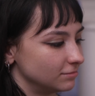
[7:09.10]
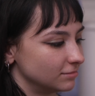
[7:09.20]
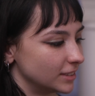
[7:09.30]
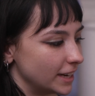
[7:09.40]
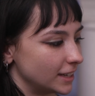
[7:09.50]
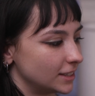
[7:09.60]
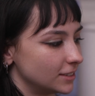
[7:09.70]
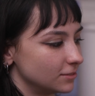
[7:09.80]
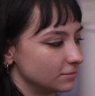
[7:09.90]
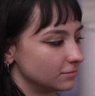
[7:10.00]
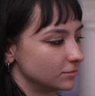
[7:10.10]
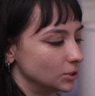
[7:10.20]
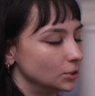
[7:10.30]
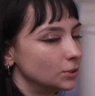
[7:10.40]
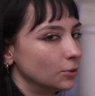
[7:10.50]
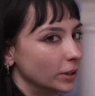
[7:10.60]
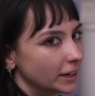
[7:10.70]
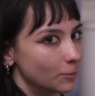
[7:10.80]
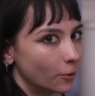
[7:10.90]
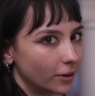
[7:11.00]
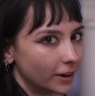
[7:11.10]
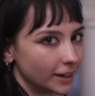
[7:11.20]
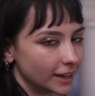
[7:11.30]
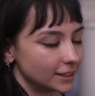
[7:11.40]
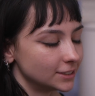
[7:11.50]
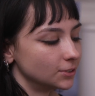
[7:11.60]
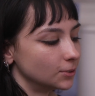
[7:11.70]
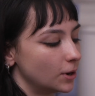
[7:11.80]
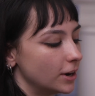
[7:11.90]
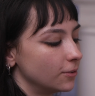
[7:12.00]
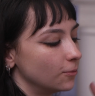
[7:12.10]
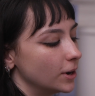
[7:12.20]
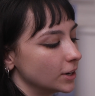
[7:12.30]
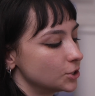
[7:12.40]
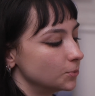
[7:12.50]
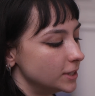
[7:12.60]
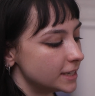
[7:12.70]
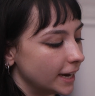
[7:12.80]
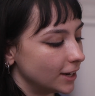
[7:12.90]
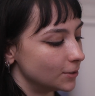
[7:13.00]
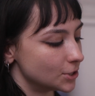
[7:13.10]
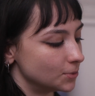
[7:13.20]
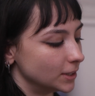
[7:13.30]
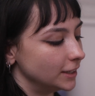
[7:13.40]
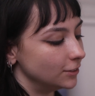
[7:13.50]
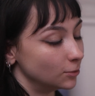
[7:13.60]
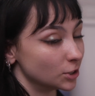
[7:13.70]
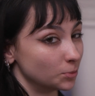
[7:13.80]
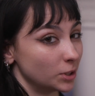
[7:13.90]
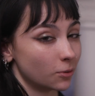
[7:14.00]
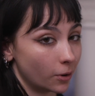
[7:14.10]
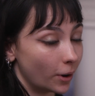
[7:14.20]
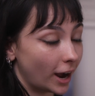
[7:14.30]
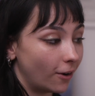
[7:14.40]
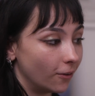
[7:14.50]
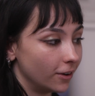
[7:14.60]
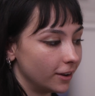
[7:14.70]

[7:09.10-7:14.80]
like useful anymore, I guess, or what should we take, what should we leave, what should we throw out,